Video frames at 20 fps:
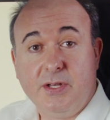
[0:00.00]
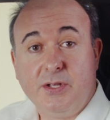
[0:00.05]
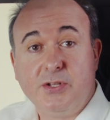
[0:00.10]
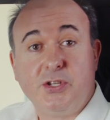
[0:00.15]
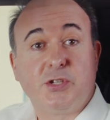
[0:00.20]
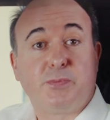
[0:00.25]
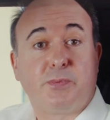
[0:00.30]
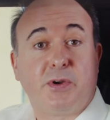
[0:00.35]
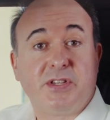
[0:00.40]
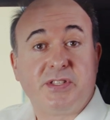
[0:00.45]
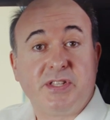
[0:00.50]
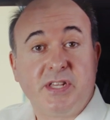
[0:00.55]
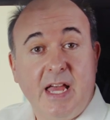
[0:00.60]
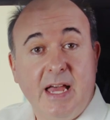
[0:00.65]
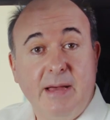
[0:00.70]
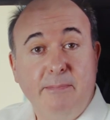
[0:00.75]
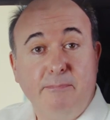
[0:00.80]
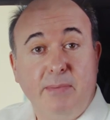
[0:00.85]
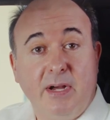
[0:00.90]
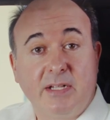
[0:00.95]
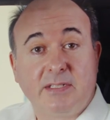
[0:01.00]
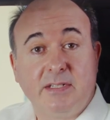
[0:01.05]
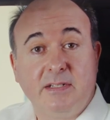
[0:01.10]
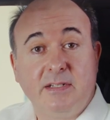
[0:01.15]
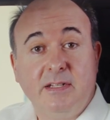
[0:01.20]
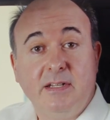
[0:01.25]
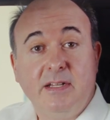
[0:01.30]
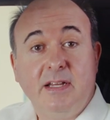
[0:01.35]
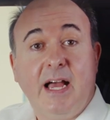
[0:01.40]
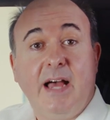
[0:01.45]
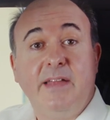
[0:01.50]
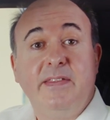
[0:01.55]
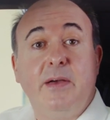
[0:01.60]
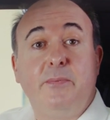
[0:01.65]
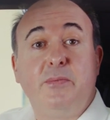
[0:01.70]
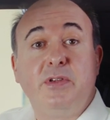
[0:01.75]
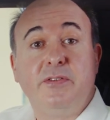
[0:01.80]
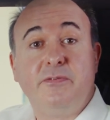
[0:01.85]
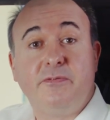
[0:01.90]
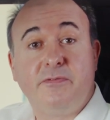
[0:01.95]
Just press the M button, and then
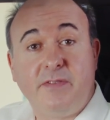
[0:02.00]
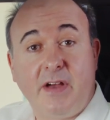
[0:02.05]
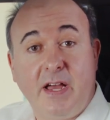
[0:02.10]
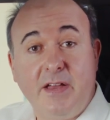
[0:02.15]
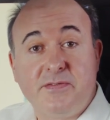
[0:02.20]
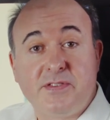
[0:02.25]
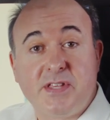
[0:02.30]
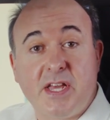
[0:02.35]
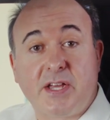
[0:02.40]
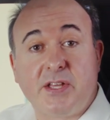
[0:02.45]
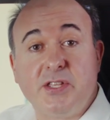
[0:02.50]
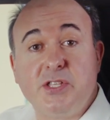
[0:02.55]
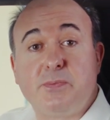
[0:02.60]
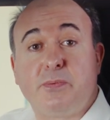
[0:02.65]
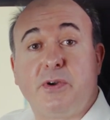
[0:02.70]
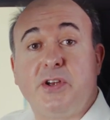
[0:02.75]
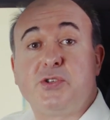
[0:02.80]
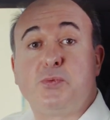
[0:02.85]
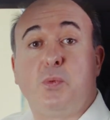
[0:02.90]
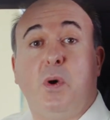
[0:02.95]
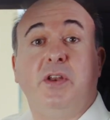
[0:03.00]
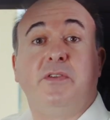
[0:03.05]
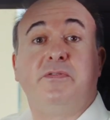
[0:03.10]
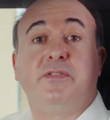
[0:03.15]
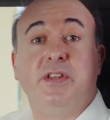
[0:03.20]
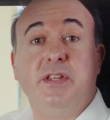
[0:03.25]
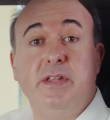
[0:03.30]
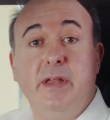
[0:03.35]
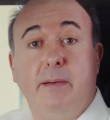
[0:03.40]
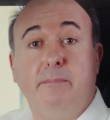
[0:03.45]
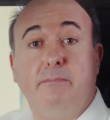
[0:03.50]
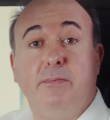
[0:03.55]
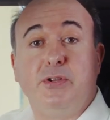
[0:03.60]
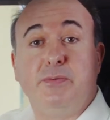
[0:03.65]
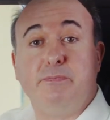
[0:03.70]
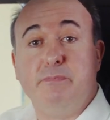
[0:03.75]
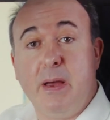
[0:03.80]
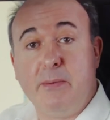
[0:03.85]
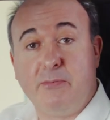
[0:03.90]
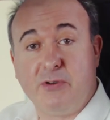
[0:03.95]
within 5 seconds press one of the
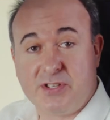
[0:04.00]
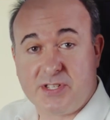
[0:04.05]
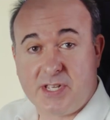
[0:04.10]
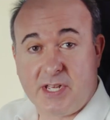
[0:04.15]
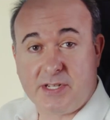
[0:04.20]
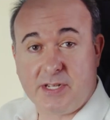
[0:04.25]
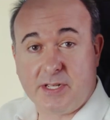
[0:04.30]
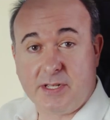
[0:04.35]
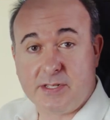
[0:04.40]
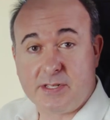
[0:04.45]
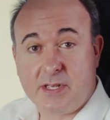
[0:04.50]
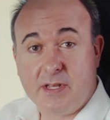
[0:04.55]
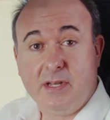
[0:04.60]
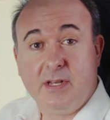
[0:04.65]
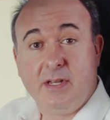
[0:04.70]
numbered memory settings.